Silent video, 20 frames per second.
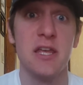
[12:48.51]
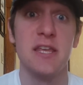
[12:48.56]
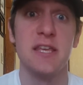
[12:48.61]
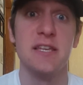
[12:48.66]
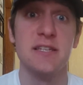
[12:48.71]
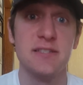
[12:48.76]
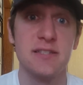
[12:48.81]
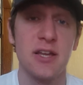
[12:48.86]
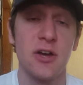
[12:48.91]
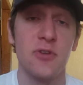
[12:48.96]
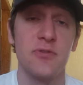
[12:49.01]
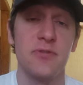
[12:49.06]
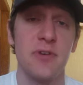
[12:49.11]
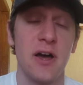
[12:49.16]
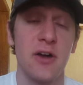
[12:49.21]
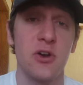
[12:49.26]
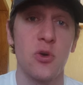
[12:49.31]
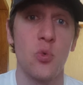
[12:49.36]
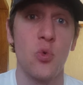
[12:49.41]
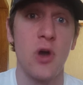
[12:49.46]
he still
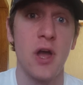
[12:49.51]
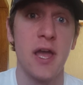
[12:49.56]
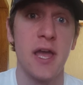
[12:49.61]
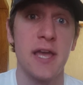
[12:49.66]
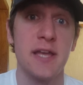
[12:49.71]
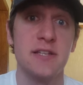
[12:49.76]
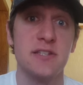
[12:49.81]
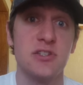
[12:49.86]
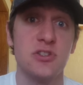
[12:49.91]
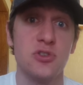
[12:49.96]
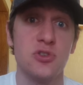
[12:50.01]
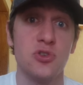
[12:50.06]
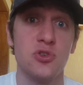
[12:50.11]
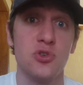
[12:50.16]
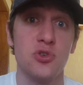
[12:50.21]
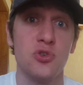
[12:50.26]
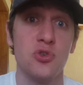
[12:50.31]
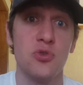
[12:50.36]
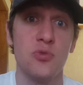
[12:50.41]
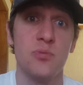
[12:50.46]
found a way
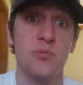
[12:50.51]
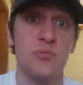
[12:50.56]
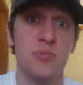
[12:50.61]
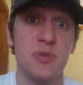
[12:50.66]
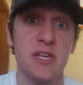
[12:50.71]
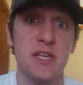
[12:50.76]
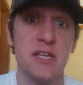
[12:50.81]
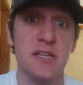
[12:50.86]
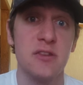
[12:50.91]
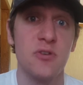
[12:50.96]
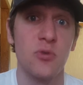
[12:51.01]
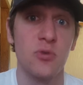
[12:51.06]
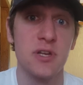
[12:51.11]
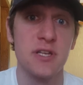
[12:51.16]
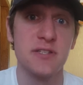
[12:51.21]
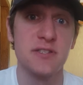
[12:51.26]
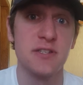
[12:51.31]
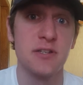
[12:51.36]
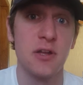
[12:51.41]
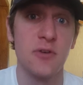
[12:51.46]
to be the
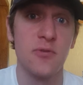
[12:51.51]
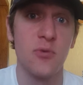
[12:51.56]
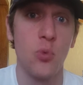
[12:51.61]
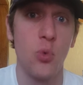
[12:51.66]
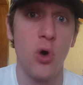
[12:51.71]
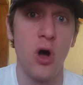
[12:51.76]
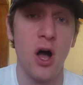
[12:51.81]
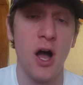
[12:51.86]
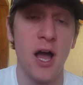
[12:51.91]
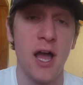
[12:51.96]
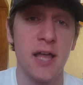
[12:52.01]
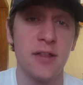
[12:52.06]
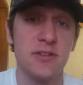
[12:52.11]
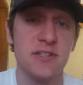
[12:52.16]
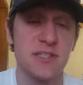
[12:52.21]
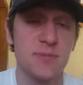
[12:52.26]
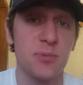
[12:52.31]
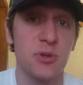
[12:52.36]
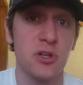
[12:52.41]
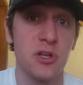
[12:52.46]
reason of why
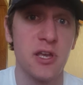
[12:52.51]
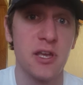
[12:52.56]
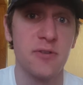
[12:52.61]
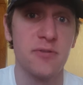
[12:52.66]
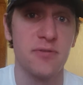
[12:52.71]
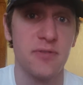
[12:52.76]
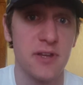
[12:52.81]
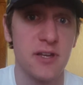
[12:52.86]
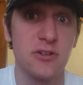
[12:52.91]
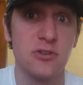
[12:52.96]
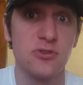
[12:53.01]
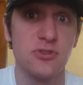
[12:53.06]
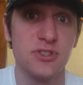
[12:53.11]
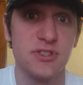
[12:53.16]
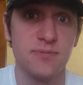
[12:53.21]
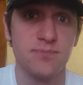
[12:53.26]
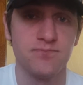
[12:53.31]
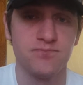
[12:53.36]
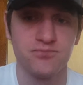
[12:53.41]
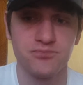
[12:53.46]
this plan fails.